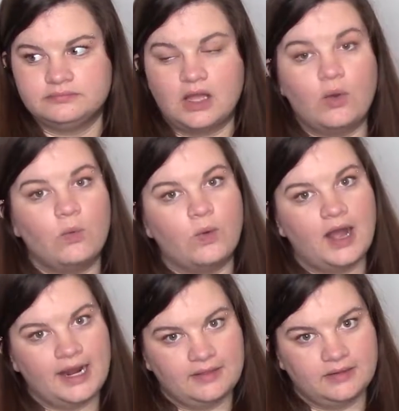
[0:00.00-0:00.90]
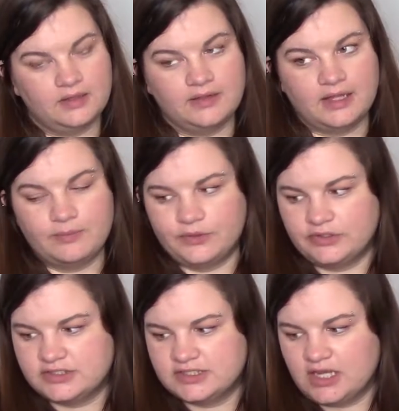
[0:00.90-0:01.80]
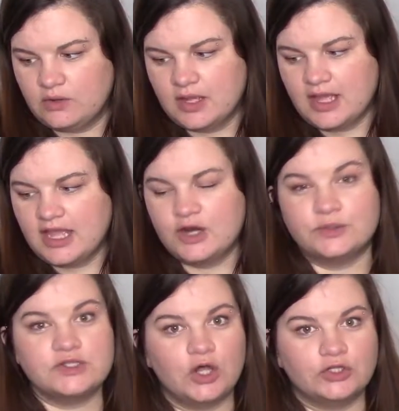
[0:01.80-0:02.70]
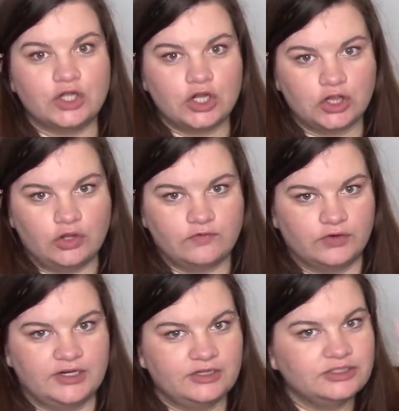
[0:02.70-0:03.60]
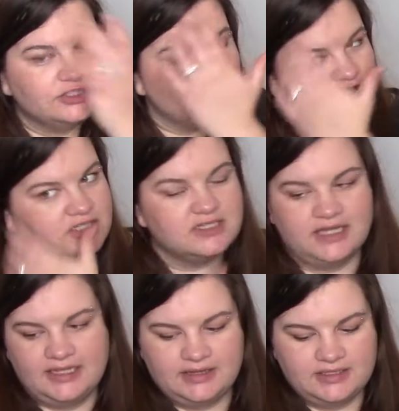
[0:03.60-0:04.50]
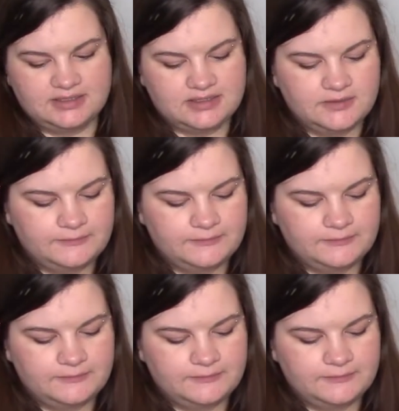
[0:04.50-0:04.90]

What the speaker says: a while ago, like a couple years ago, and it was called Clover, and it looked just like this.